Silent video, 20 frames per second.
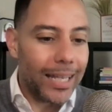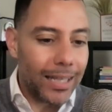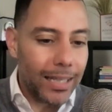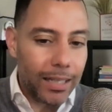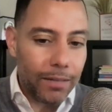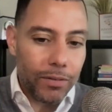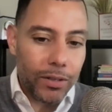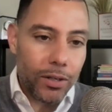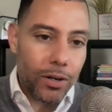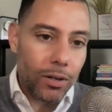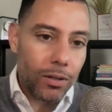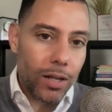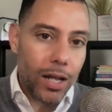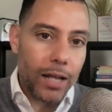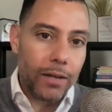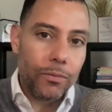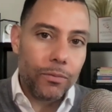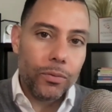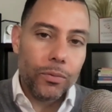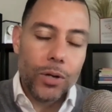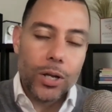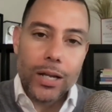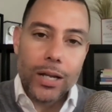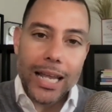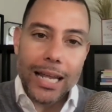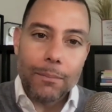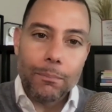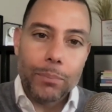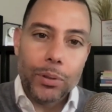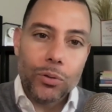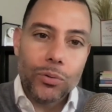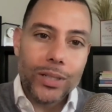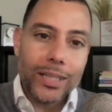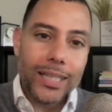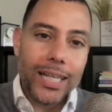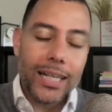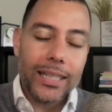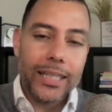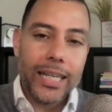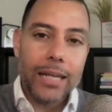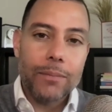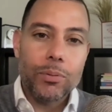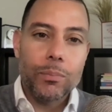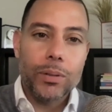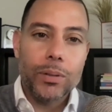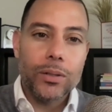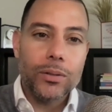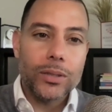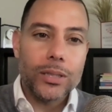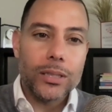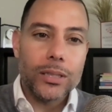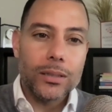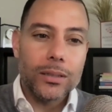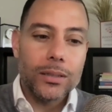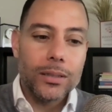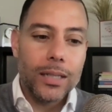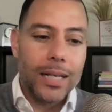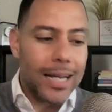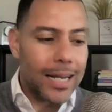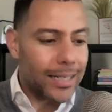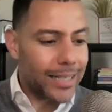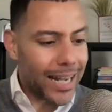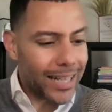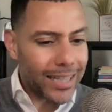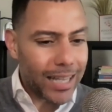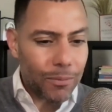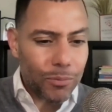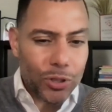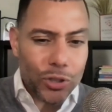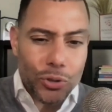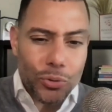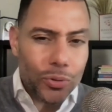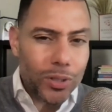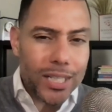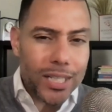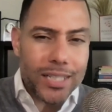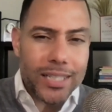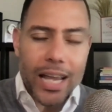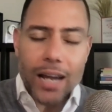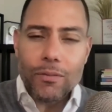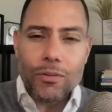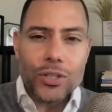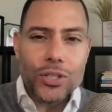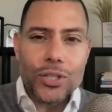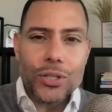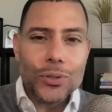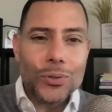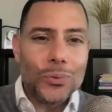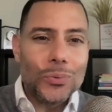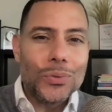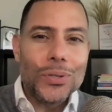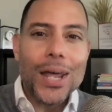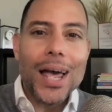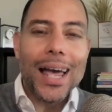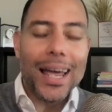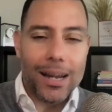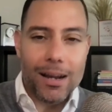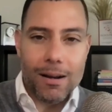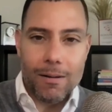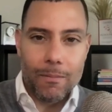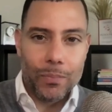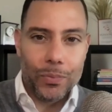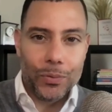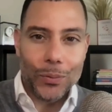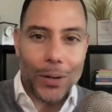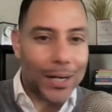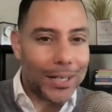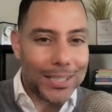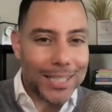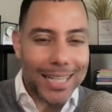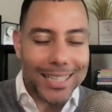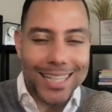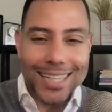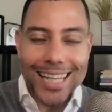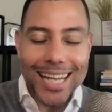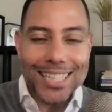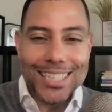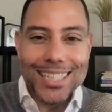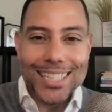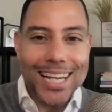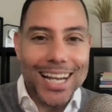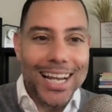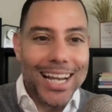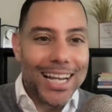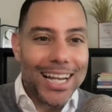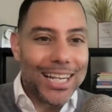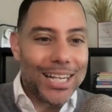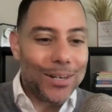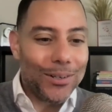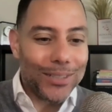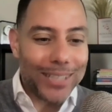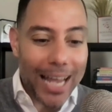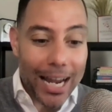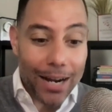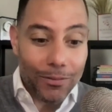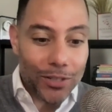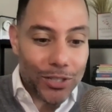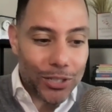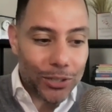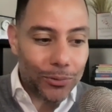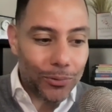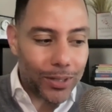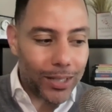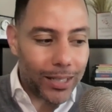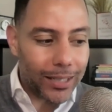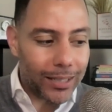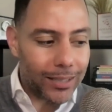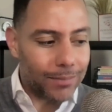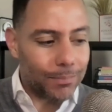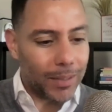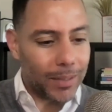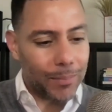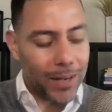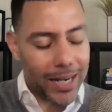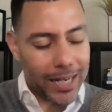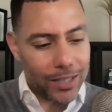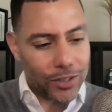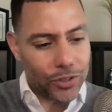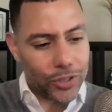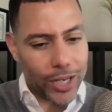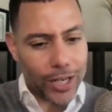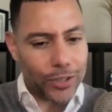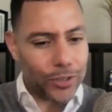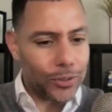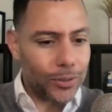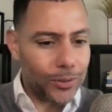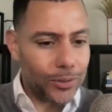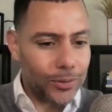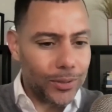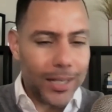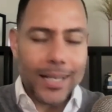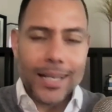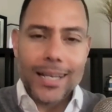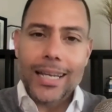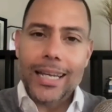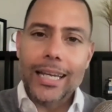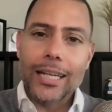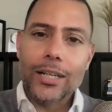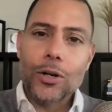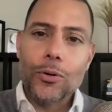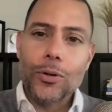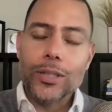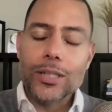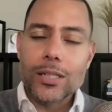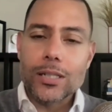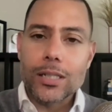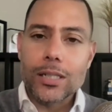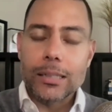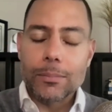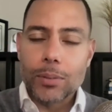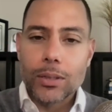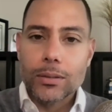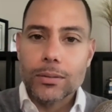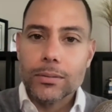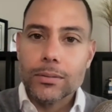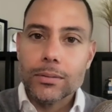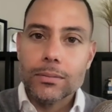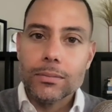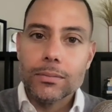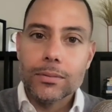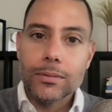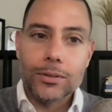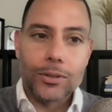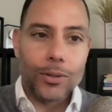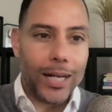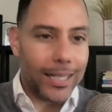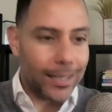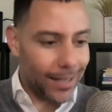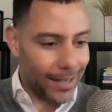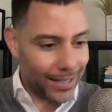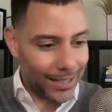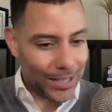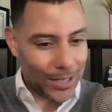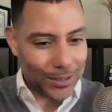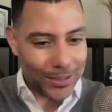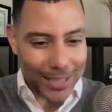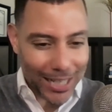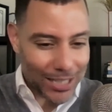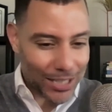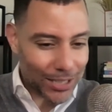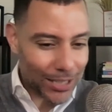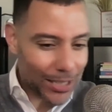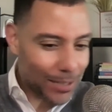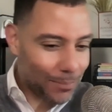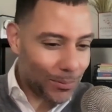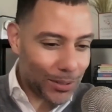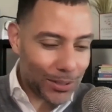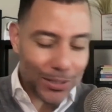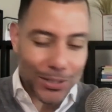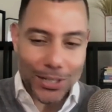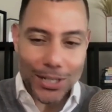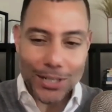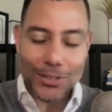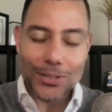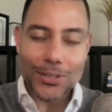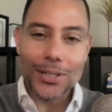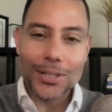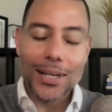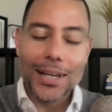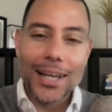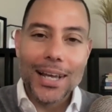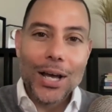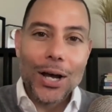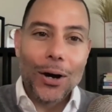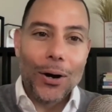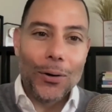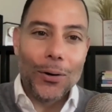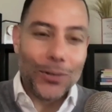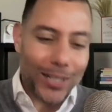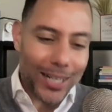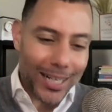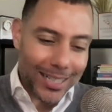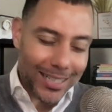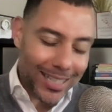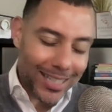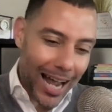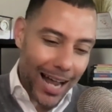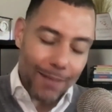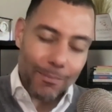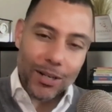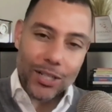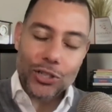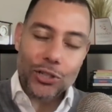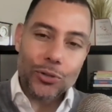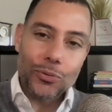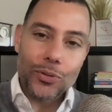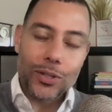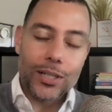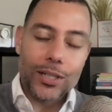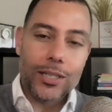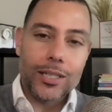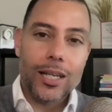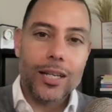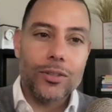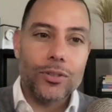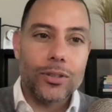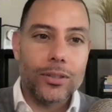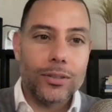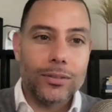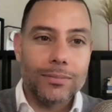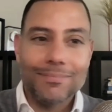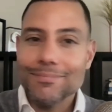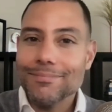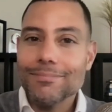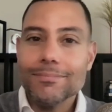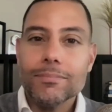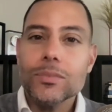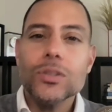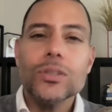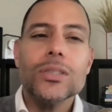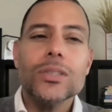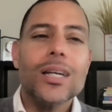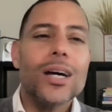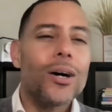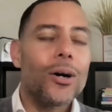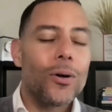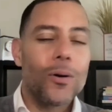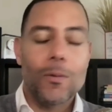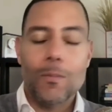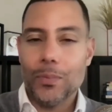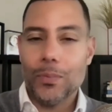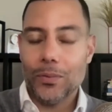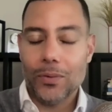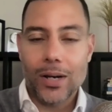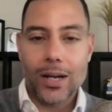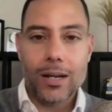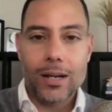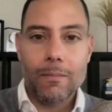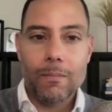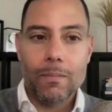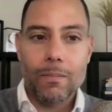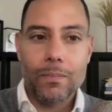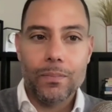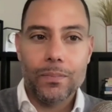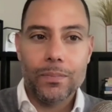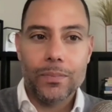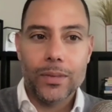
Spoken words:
and living our life in building that capability. Not that we're doing this every single day, right? Because that's you know, in every single thing, am I intentional in going to sleep? Do I, you know, did I sleep with intention, or did I tie my shoe with intention? No, right?